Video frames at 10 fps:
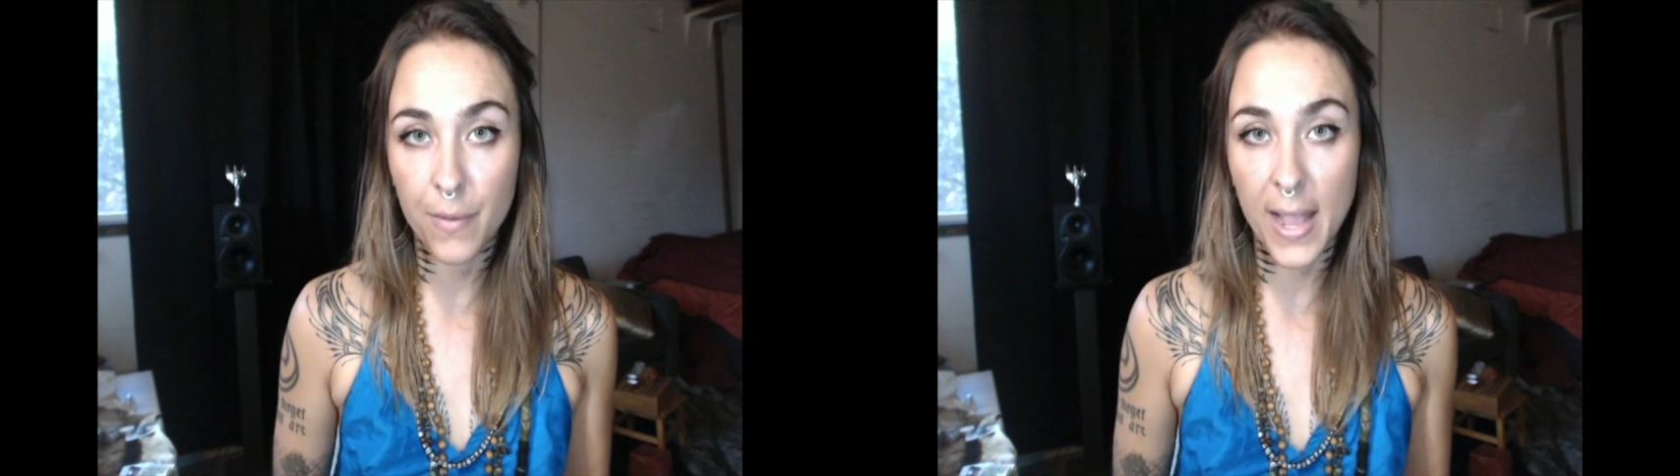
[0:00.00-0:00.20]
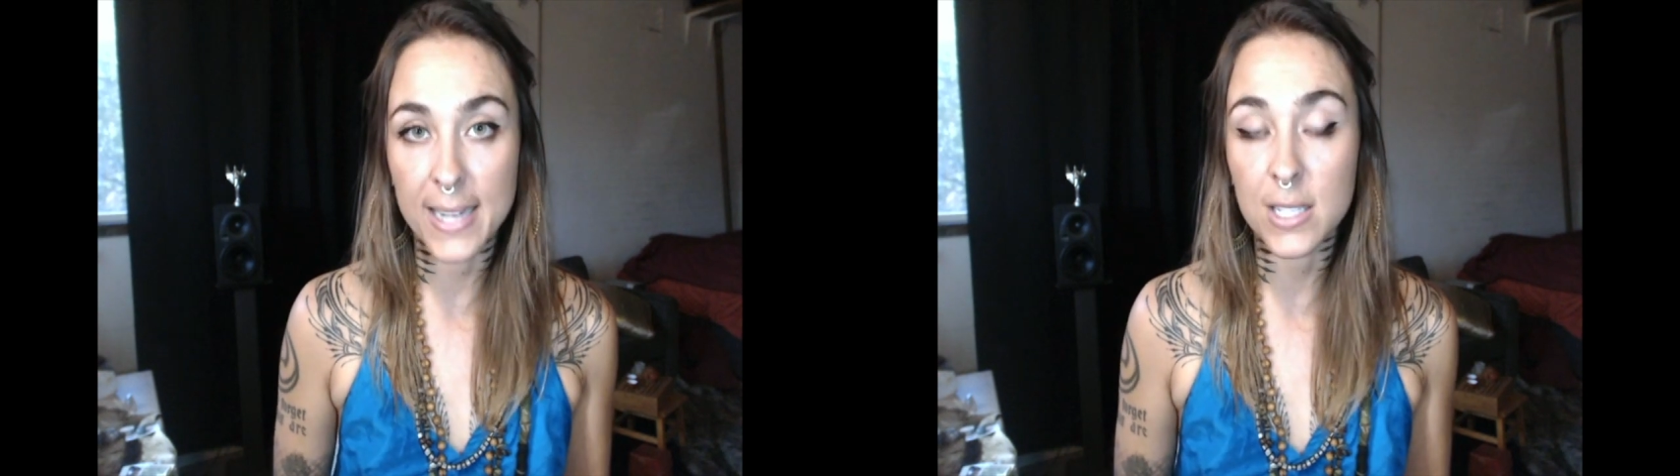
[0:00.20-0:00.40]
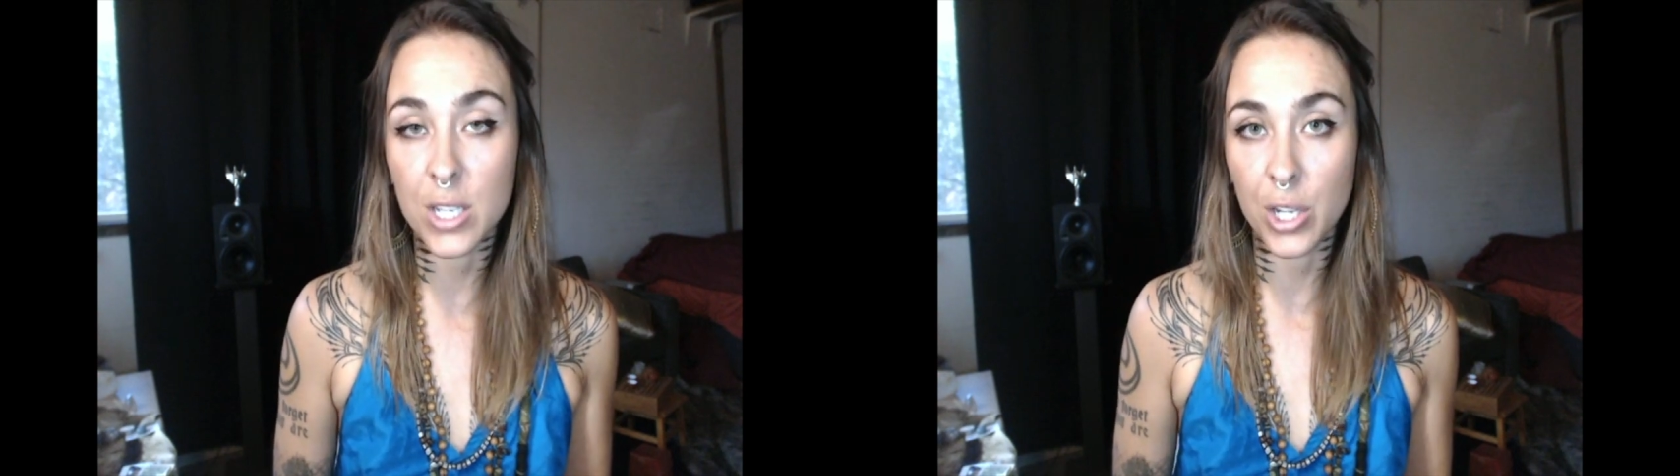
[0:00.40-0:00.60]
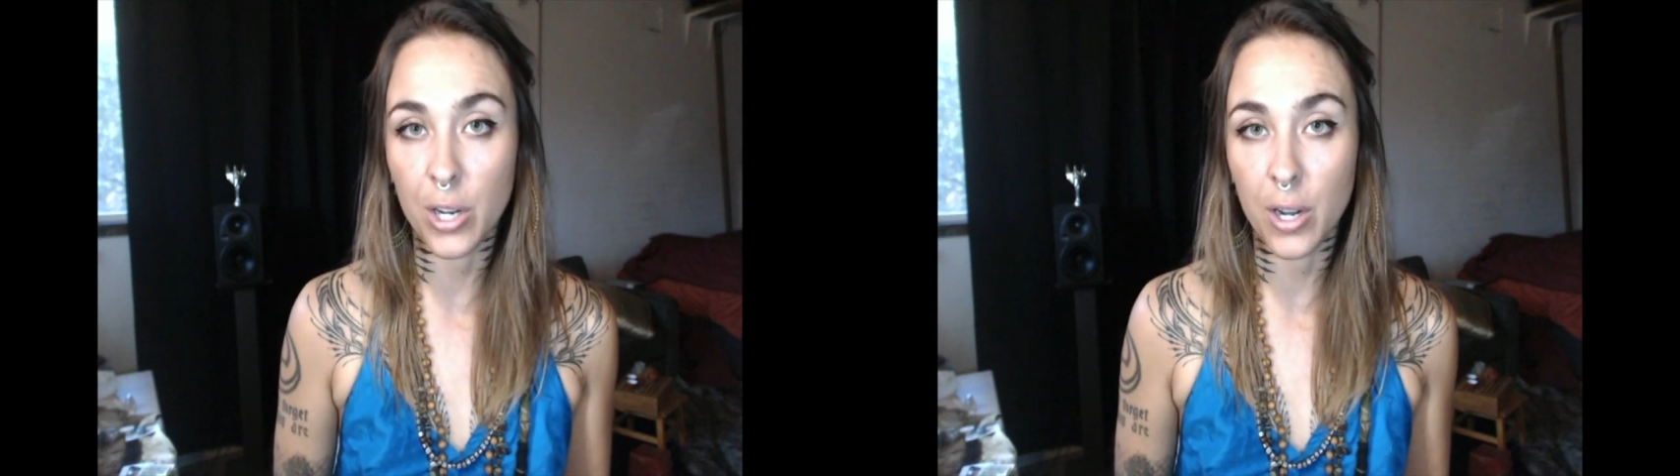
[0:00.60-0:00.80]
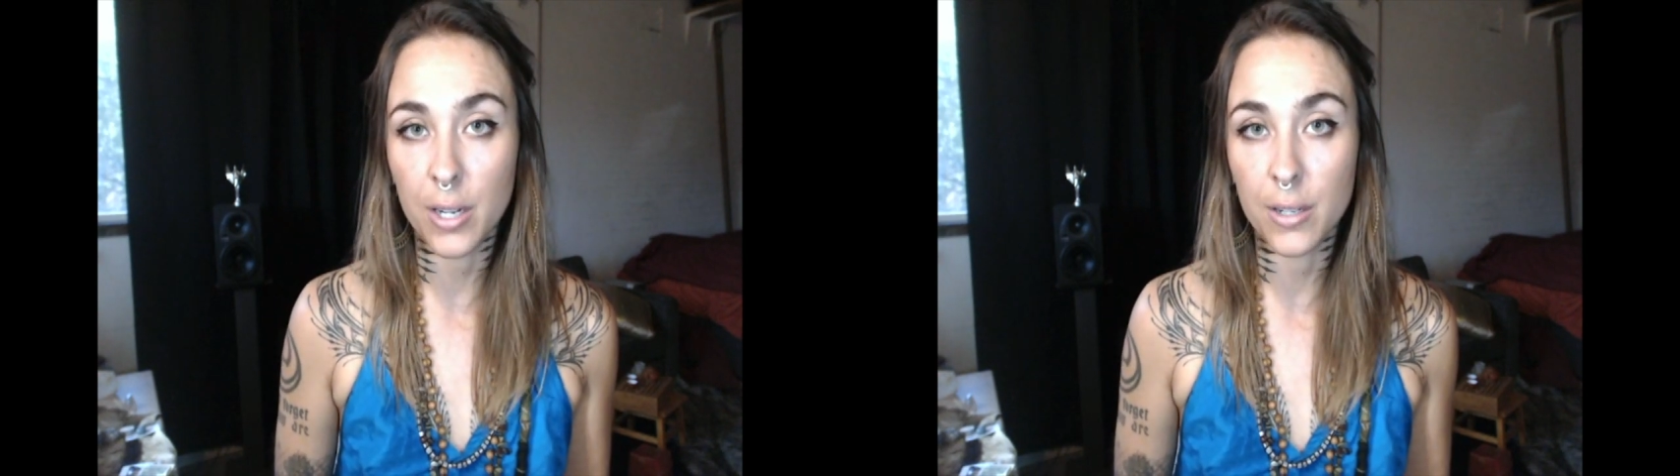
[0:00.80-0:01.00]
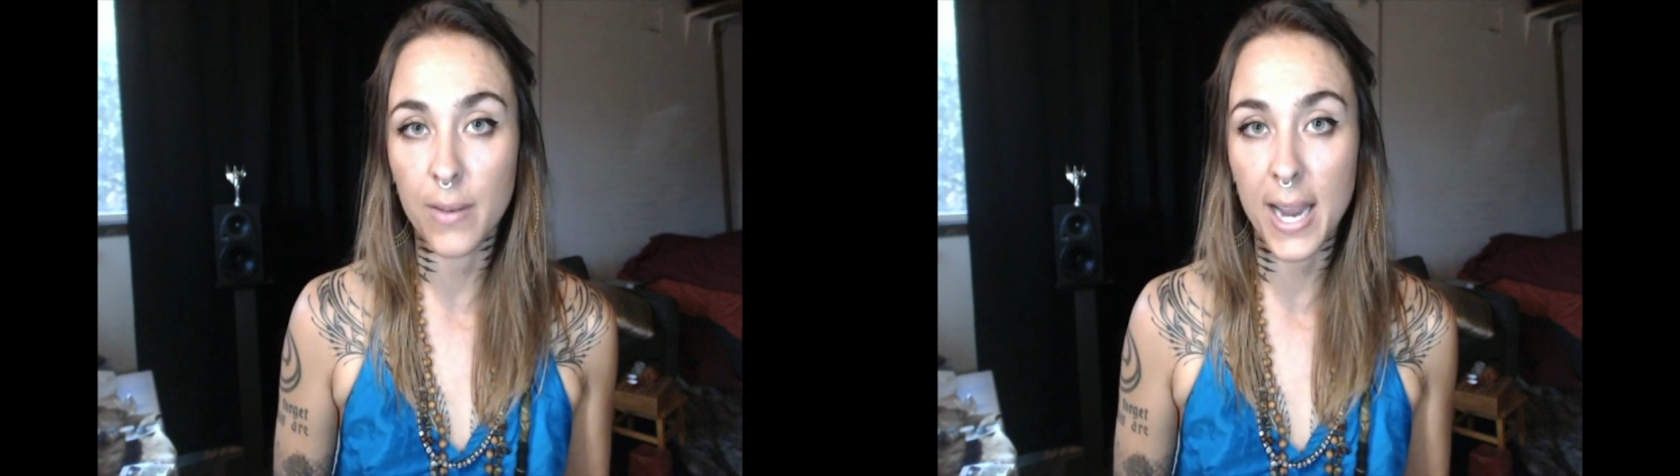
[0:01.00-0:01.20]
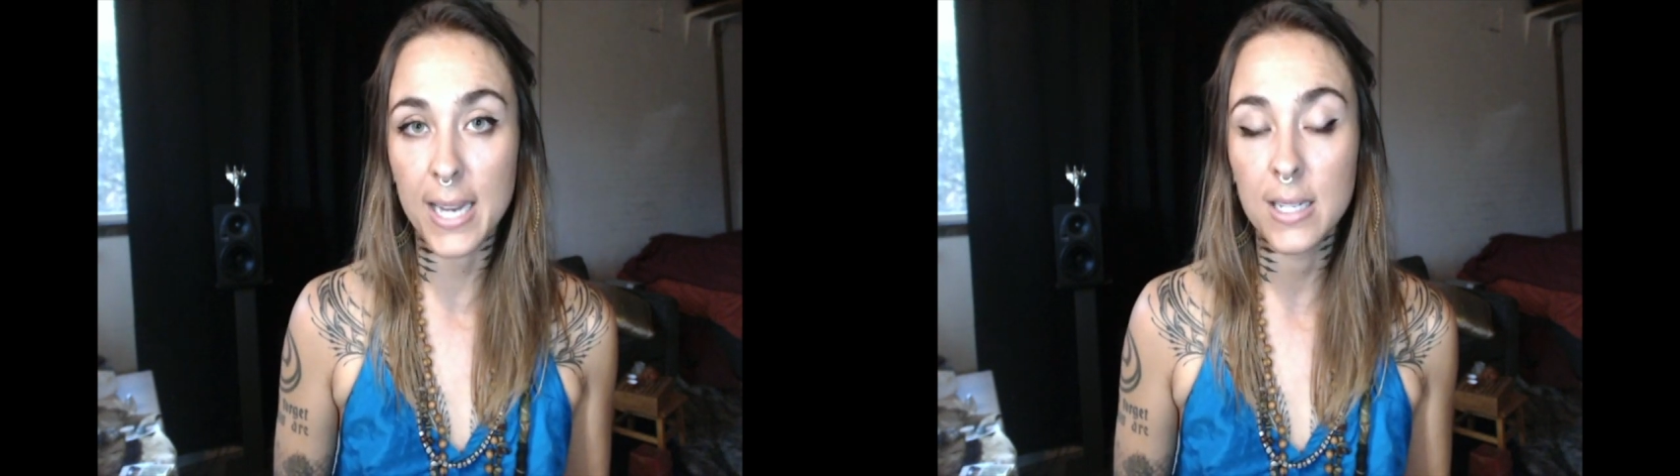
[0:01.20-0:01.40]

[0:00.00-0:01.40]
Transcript: and secure, right?